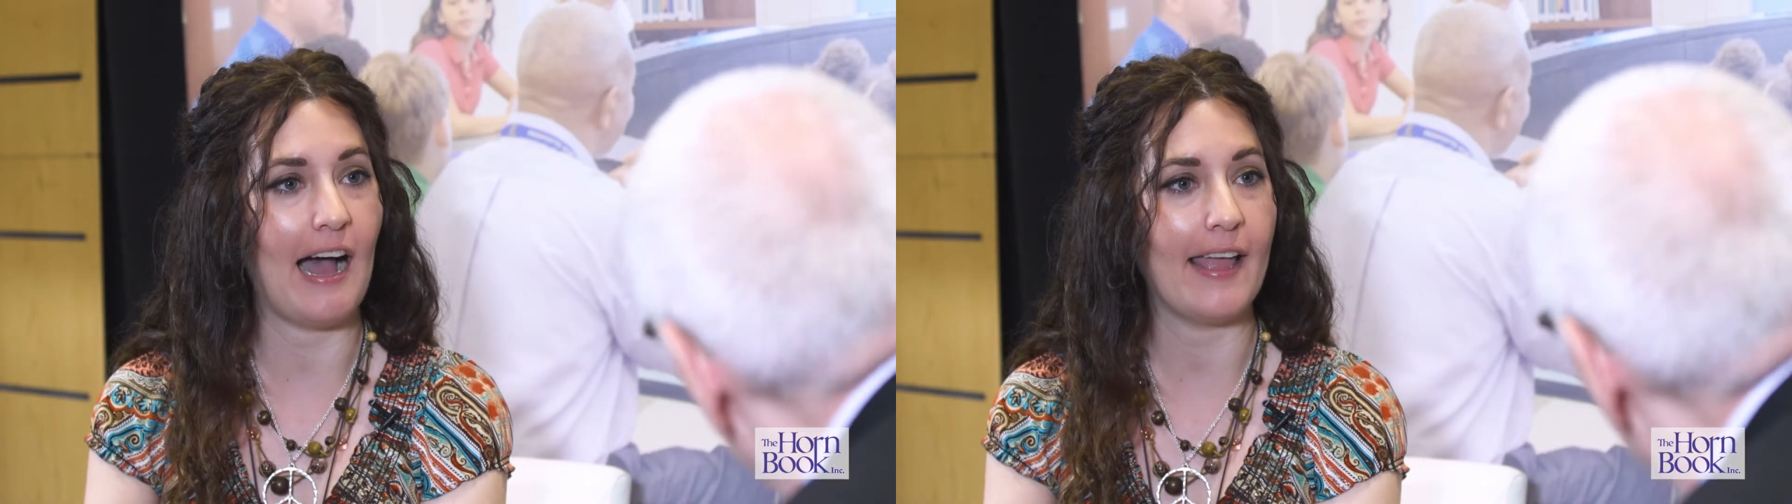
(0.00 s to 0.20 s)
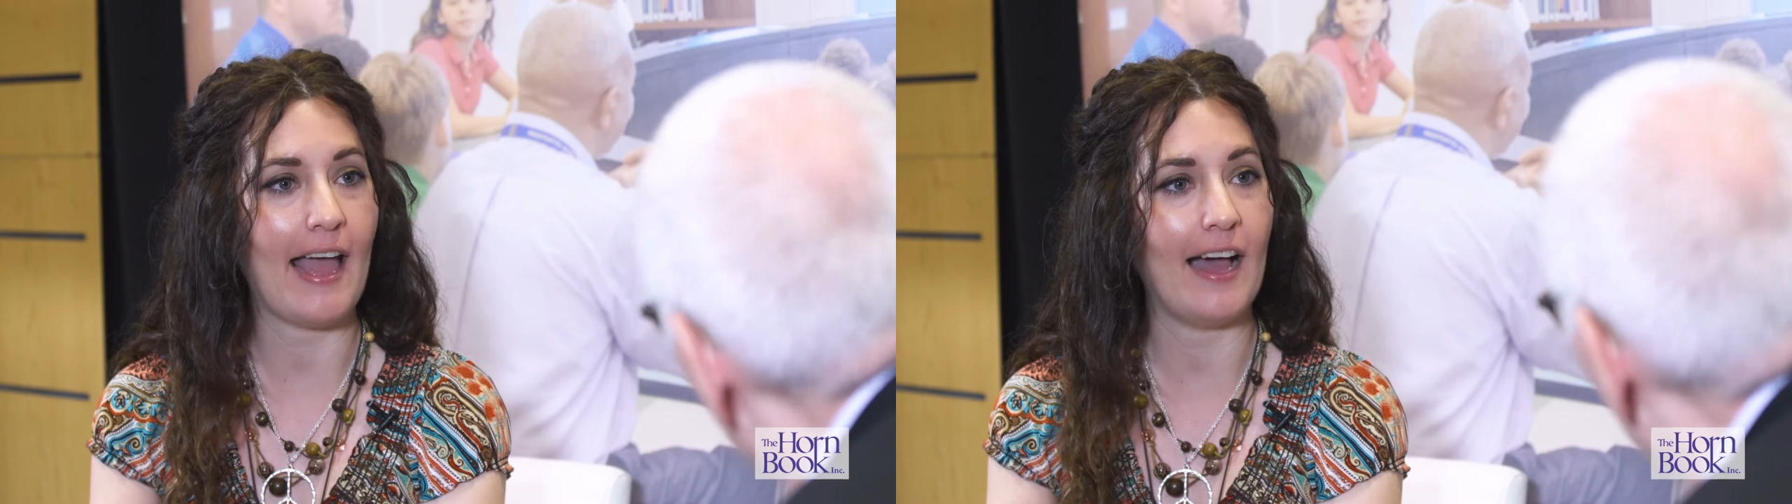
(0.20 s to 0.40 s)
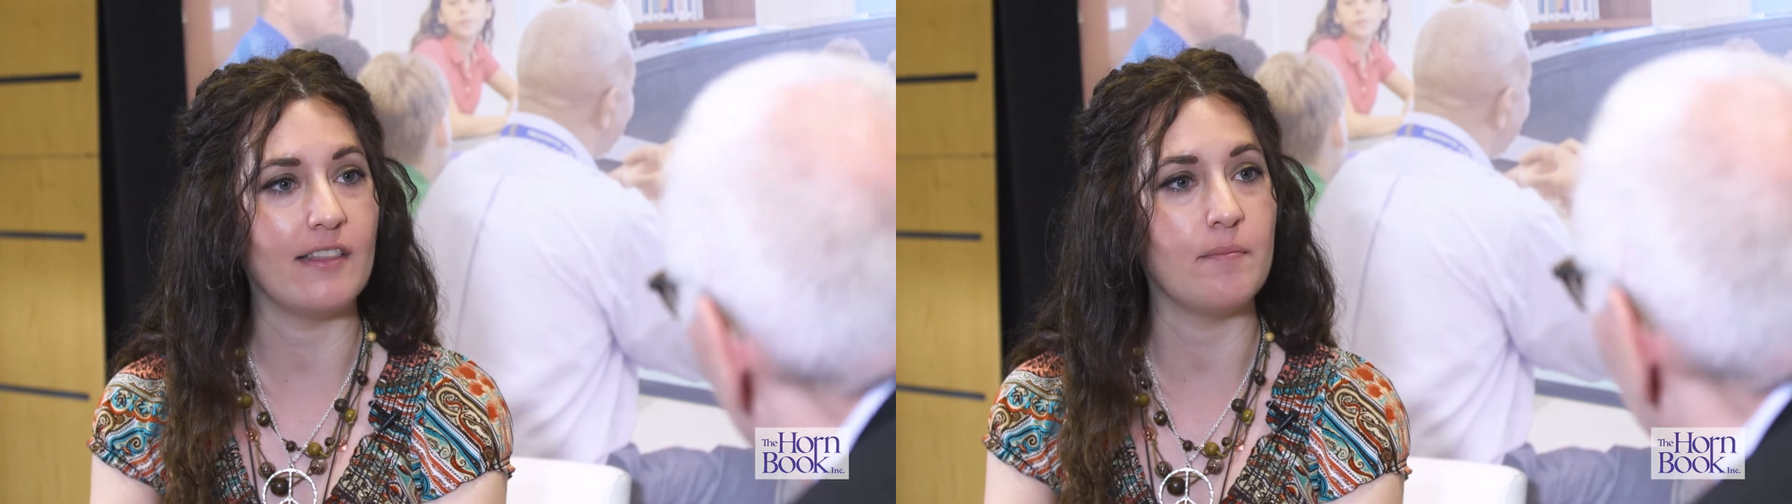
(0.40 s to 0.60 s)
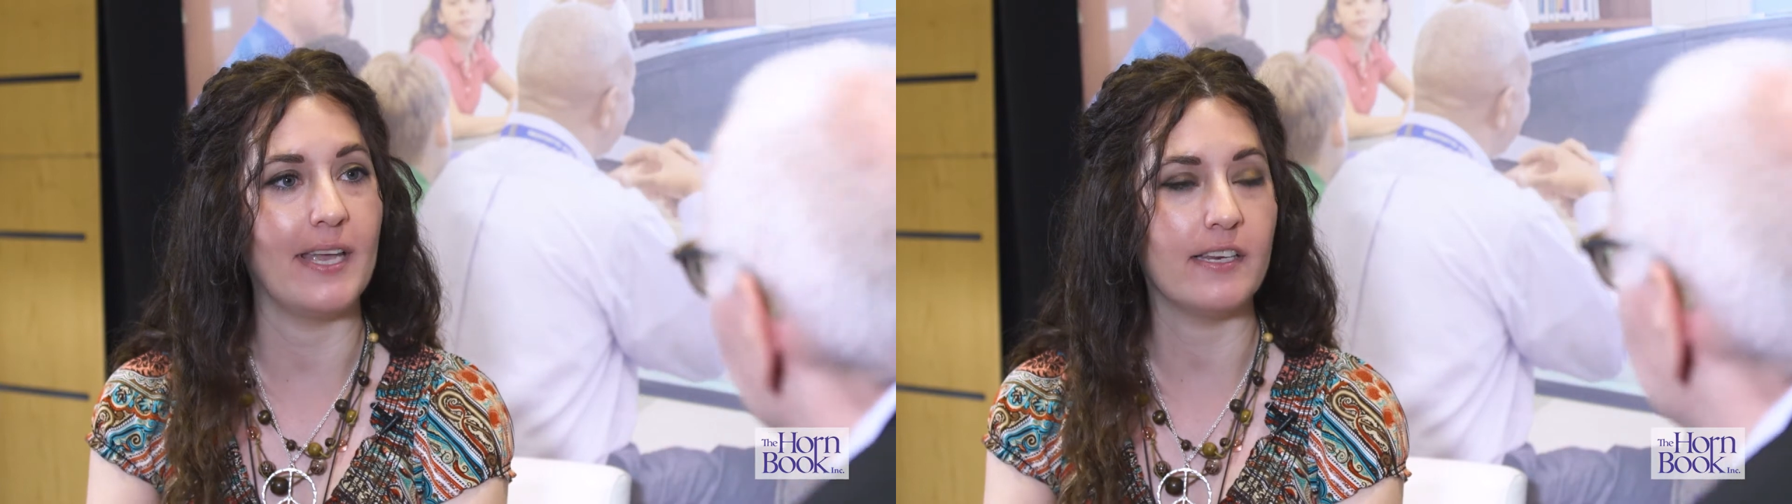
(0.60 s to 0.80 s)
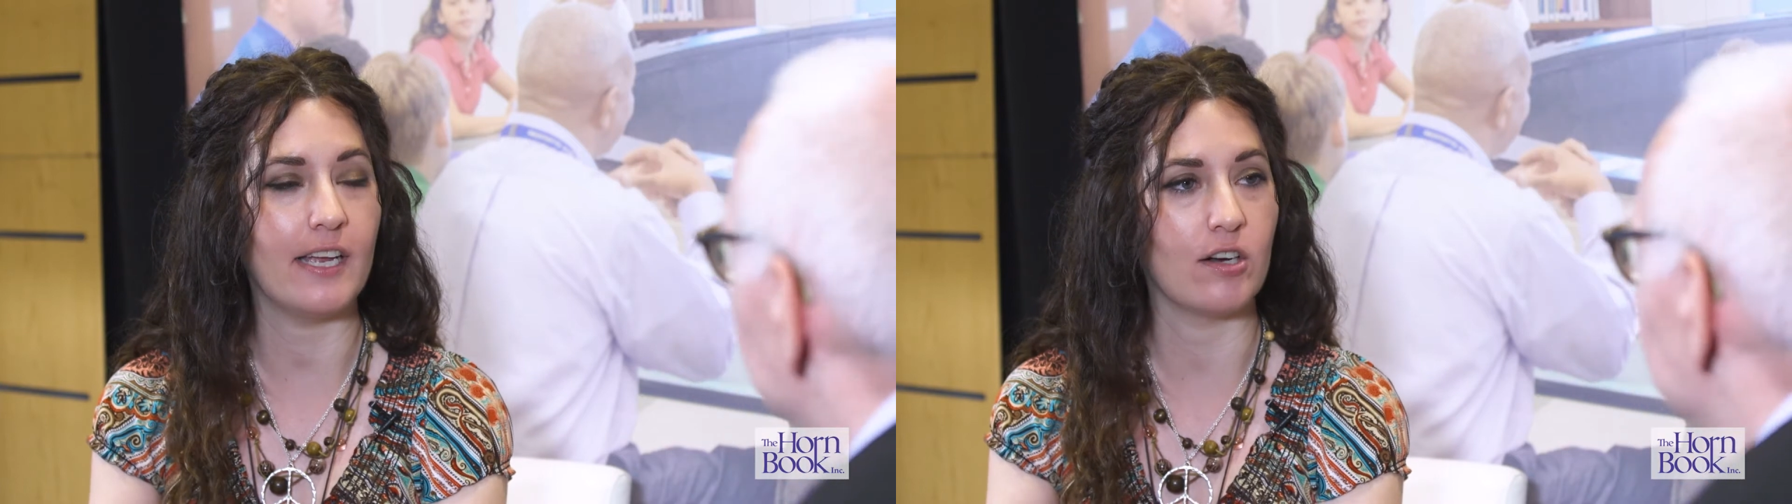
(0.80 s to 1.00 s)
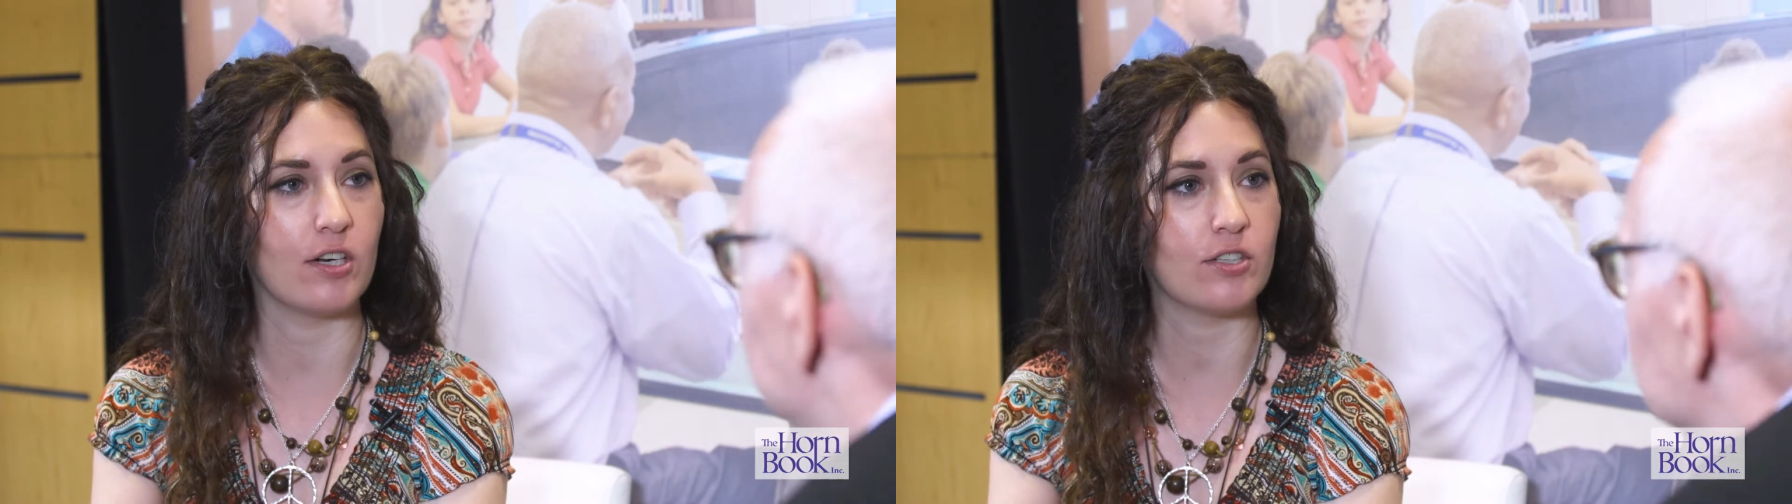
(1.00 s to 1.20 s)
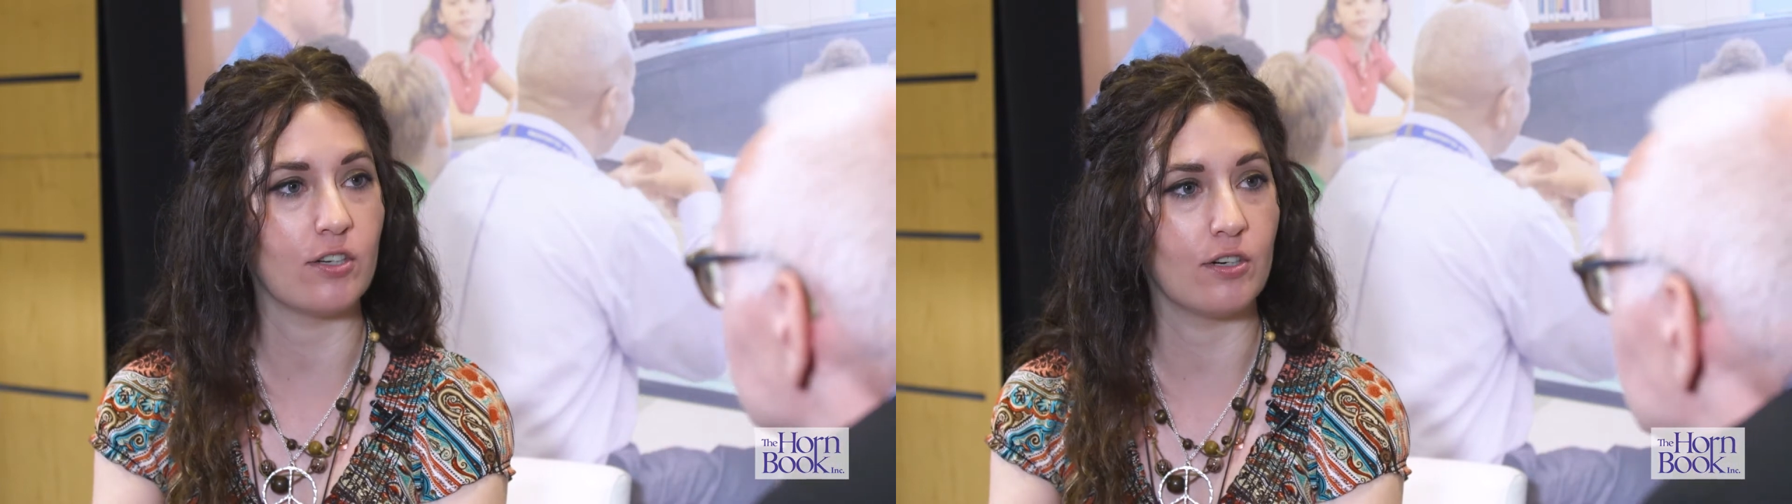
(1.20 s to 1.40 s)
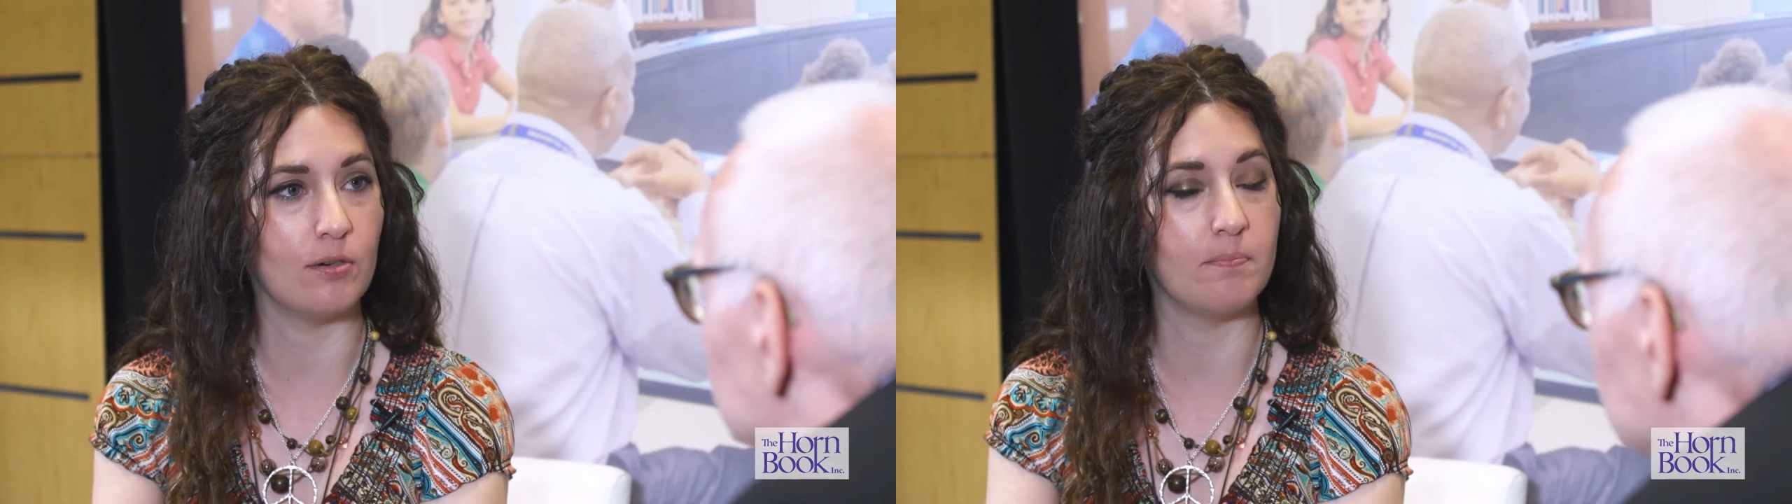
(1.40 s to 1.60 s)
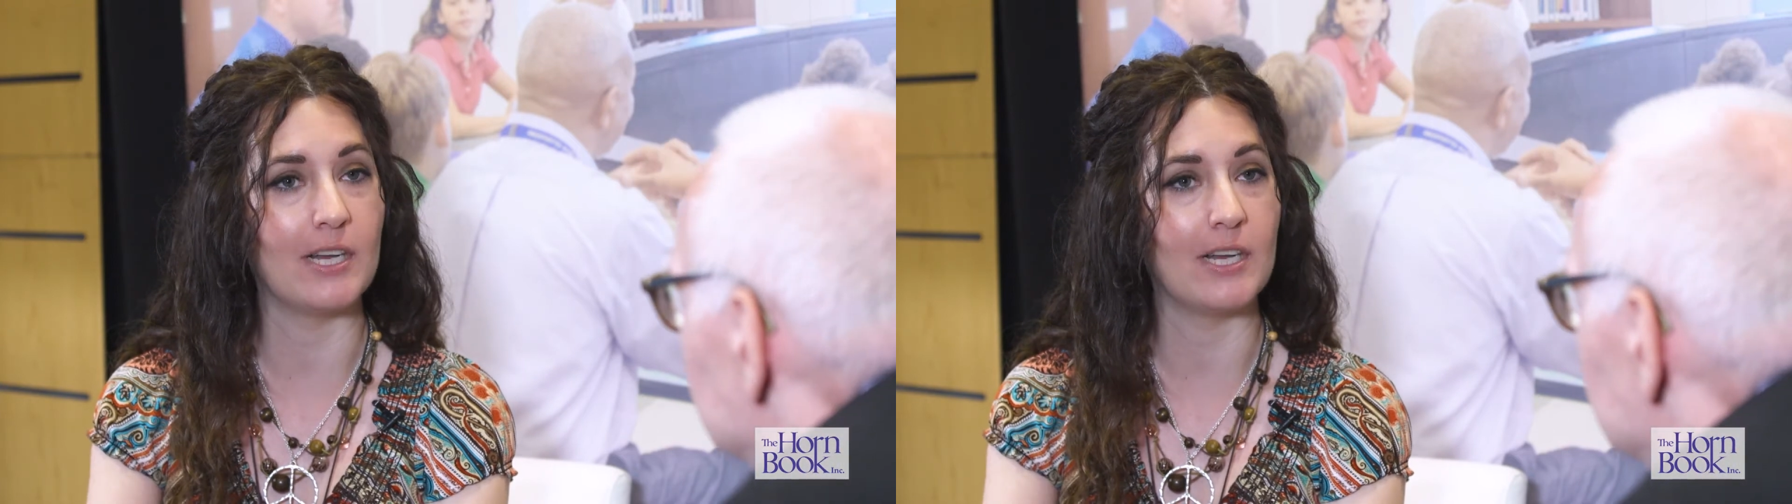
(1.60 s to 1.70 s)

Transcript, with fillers: I had the main character